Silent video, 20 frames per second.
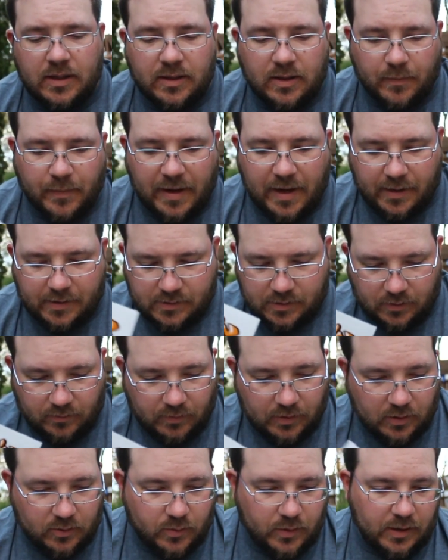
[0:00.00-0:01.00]
into the box here
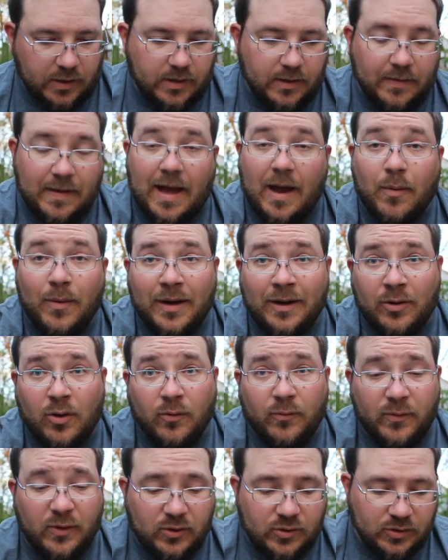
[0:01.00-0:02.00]
real quick. I want to
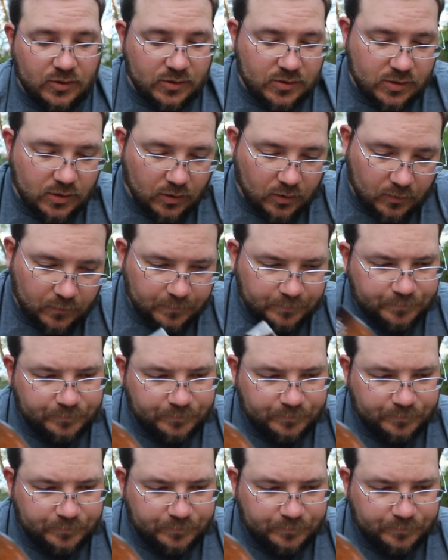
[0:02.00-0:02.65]
go fishing, so